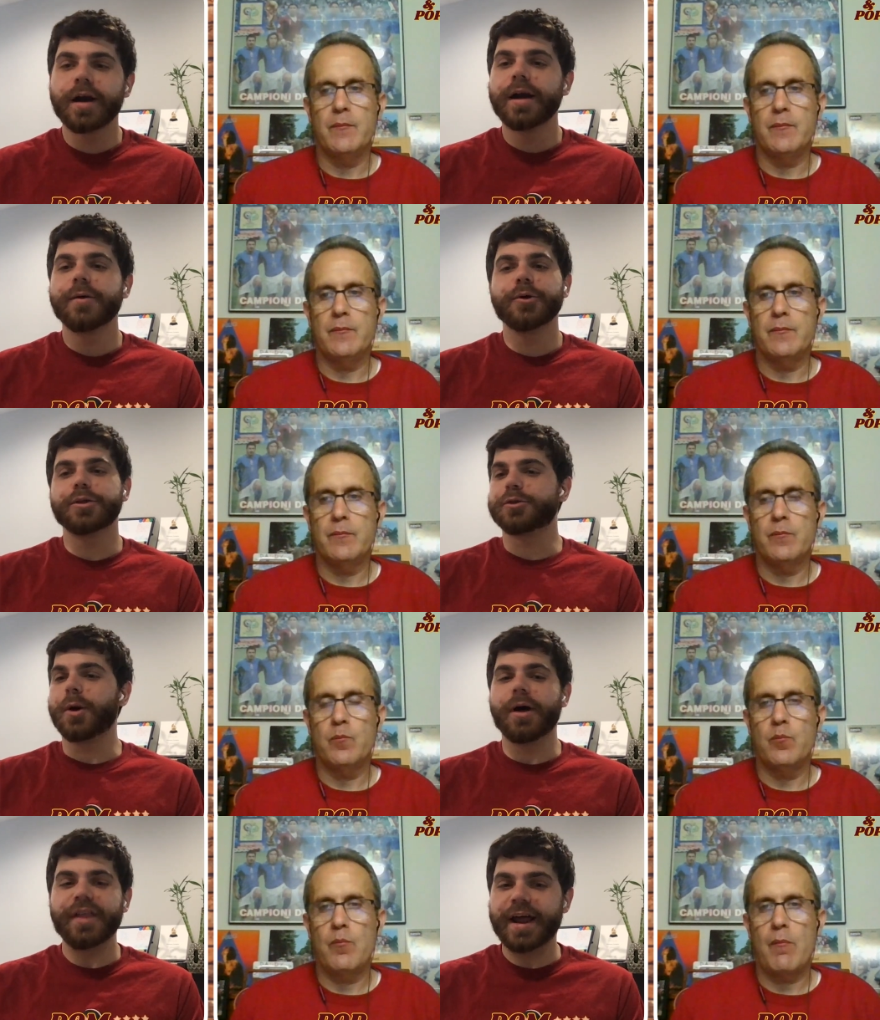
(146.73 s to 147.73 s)
Speaker 1: we could throw
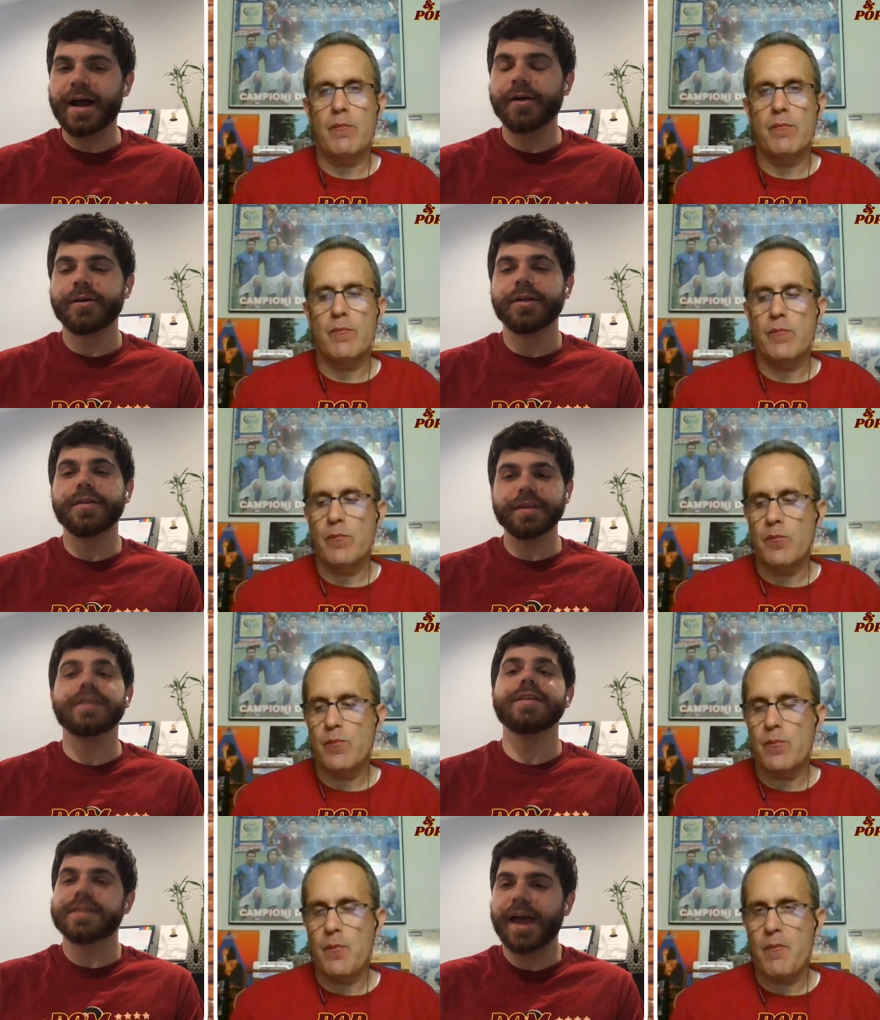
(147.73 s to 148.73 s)
all that out. This
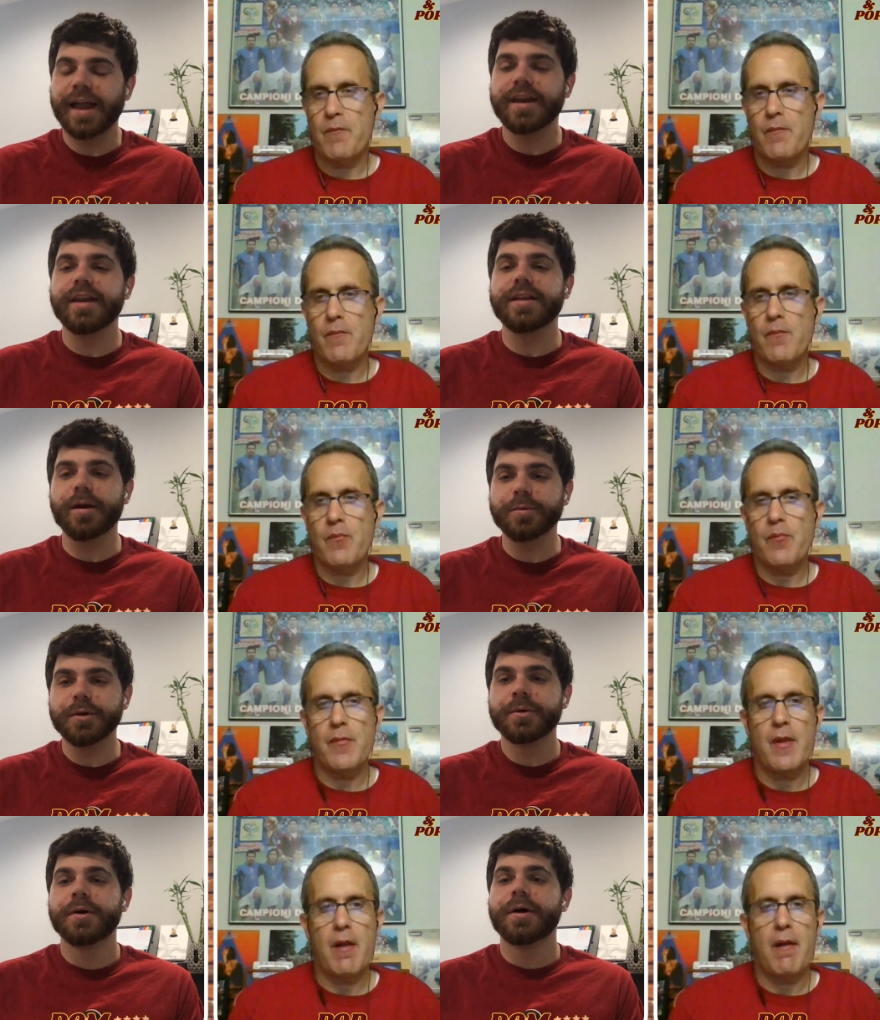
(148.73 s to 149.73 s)
needs to end in a W.
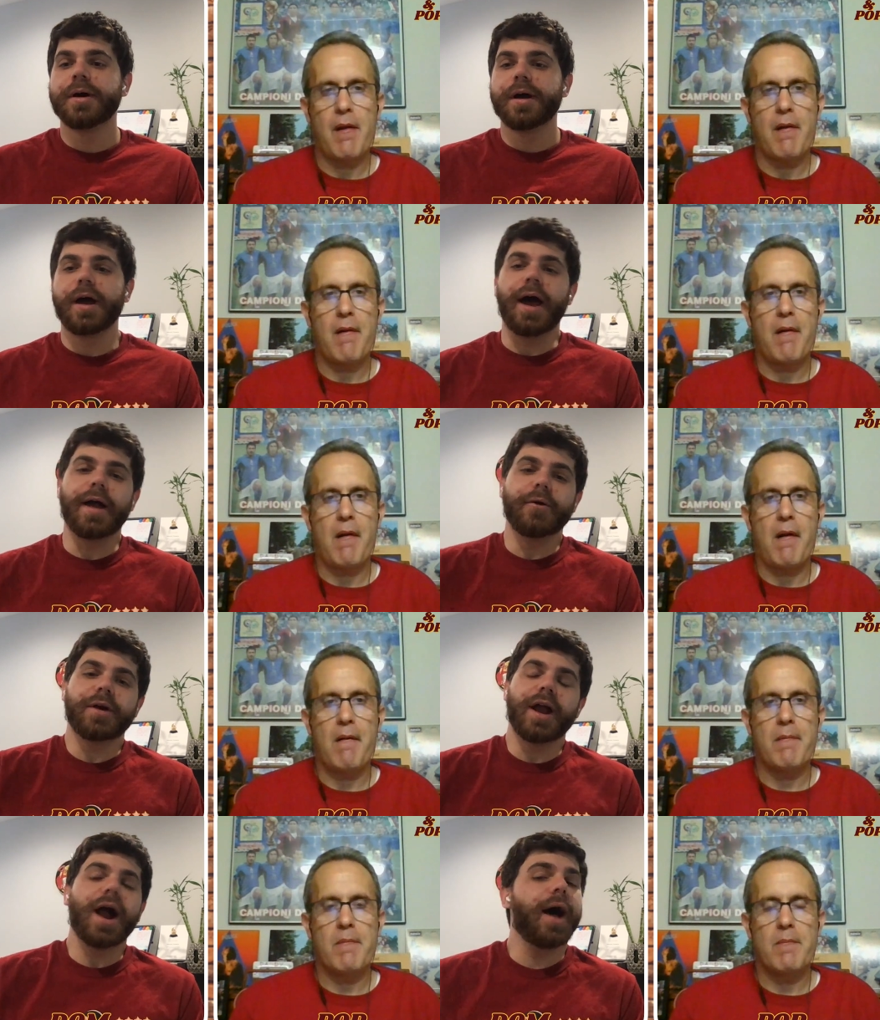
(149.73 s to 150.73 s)
I don't
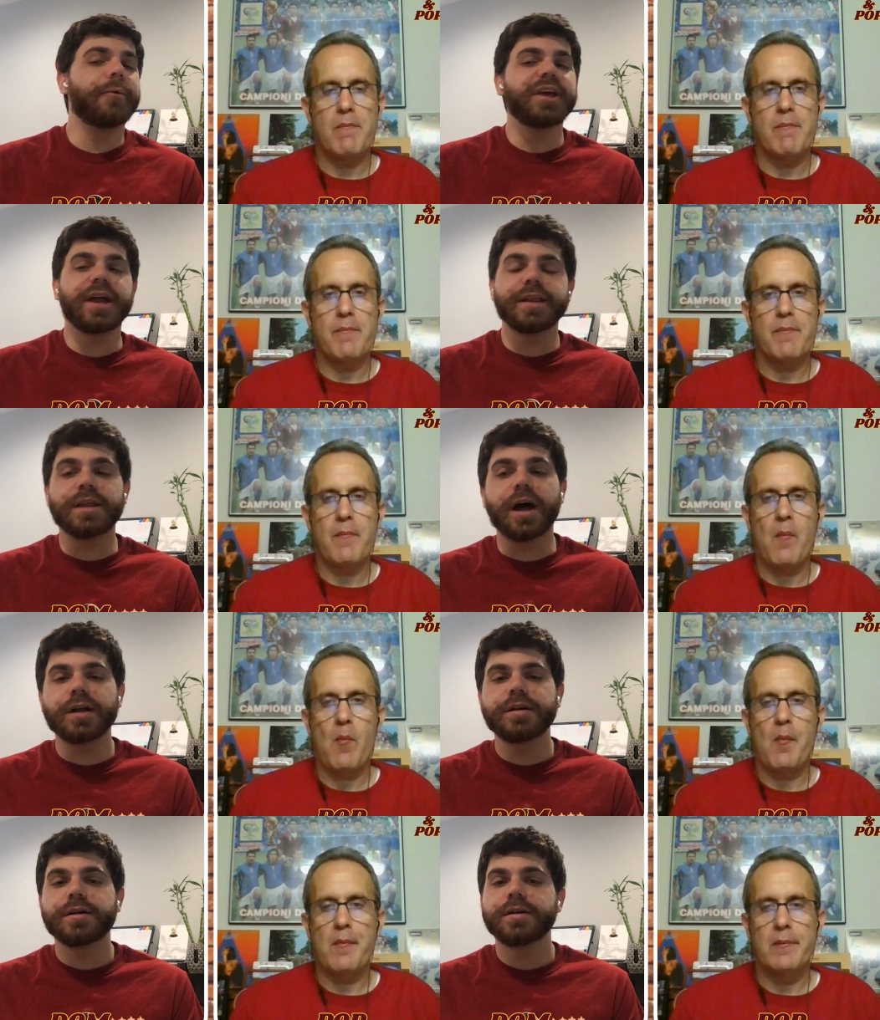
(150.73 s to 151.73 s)
care how we get it done.
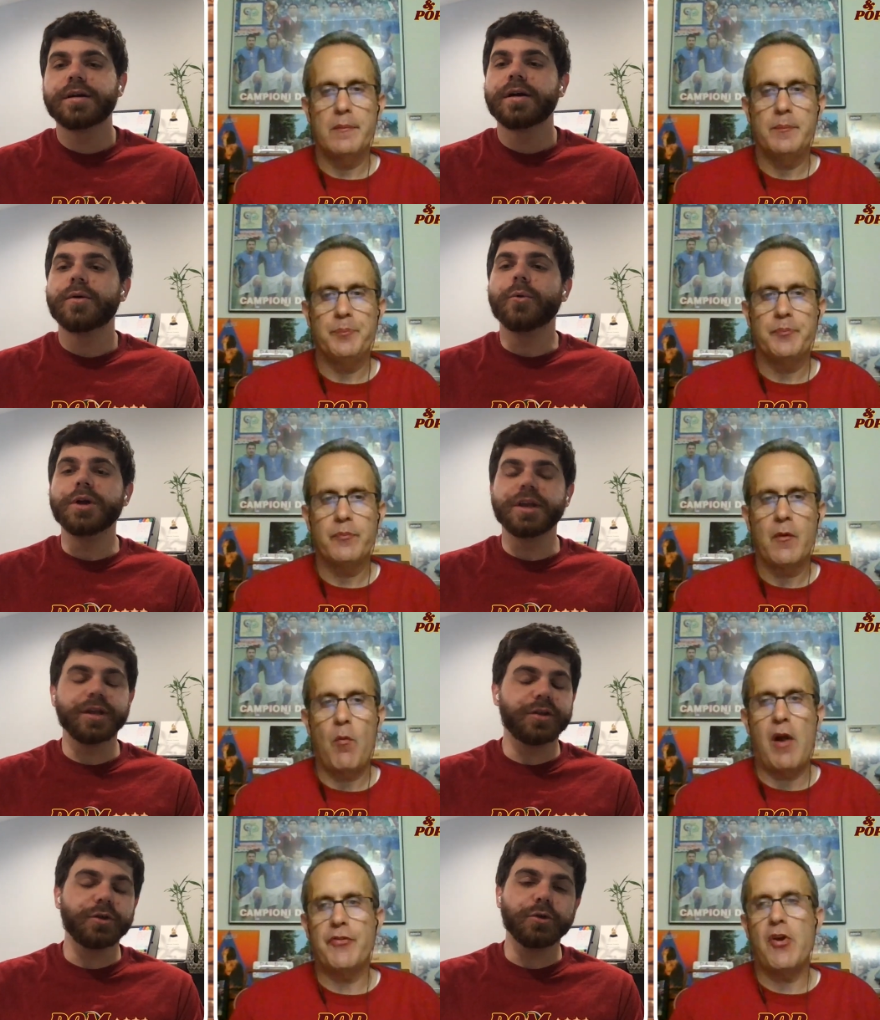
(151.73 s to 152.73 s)
We need
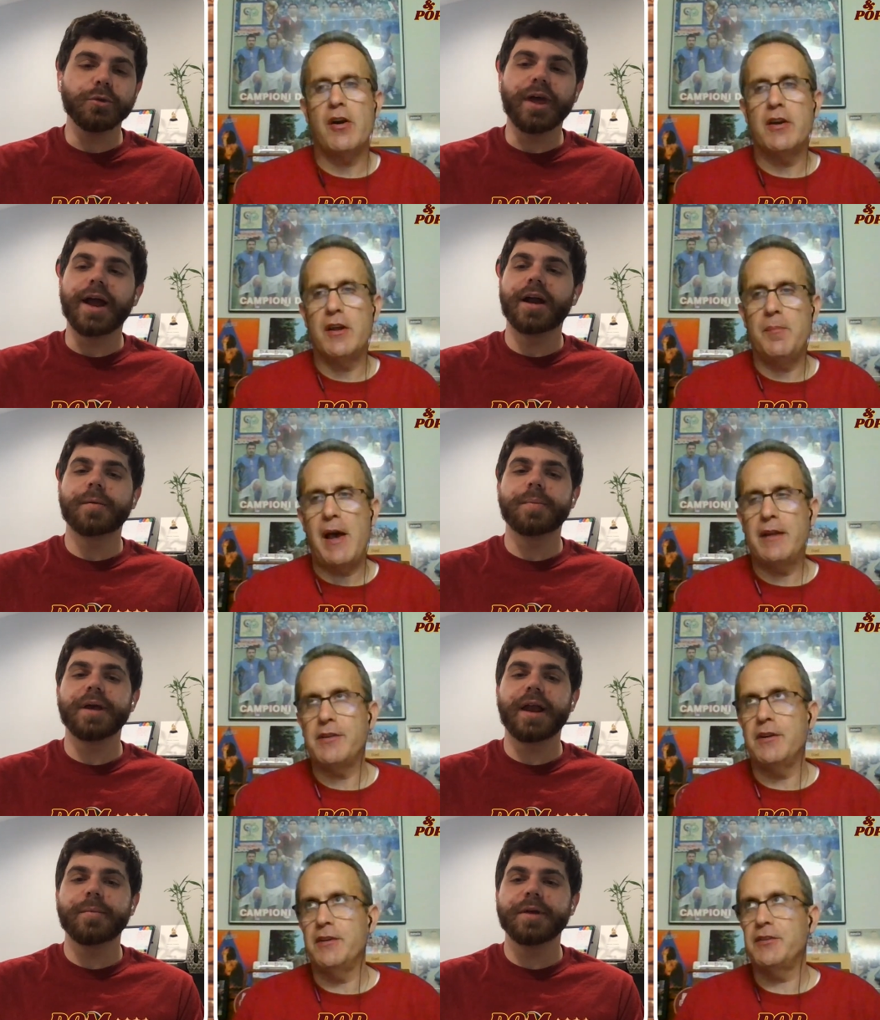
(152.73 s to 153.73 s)
Speaker 2: well, to do it's hard to
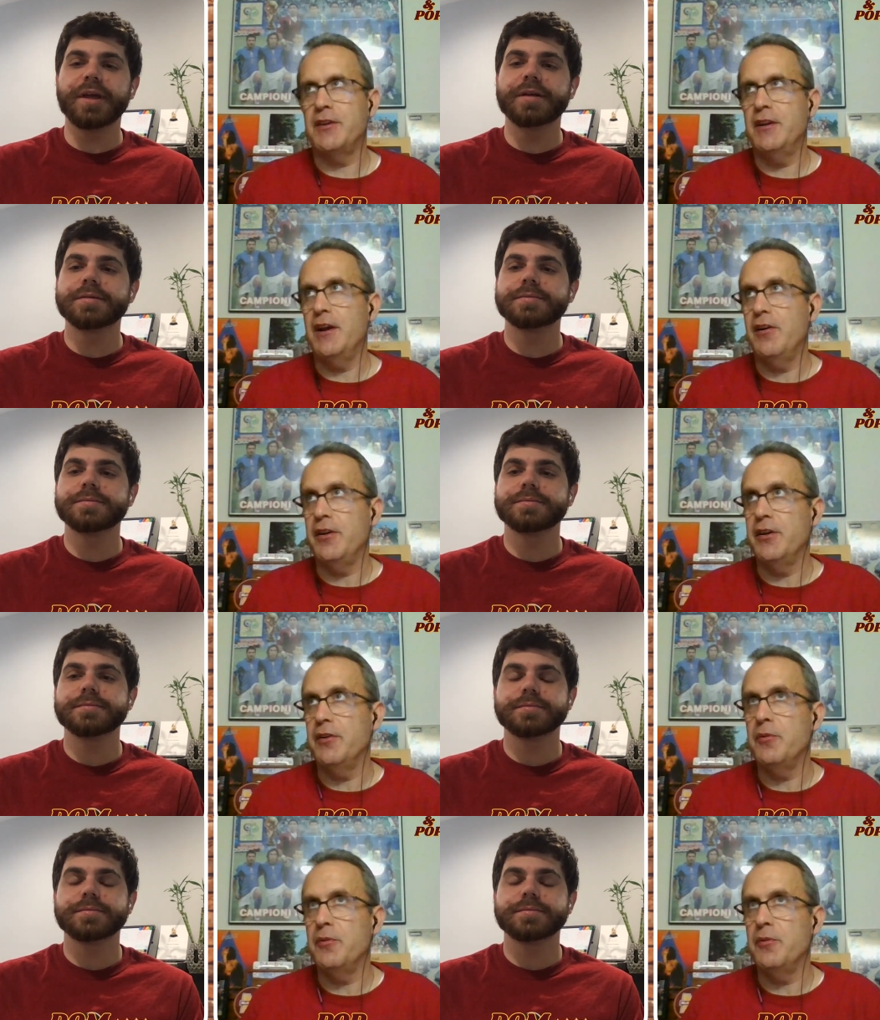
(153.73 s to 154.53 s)
imagine a scenario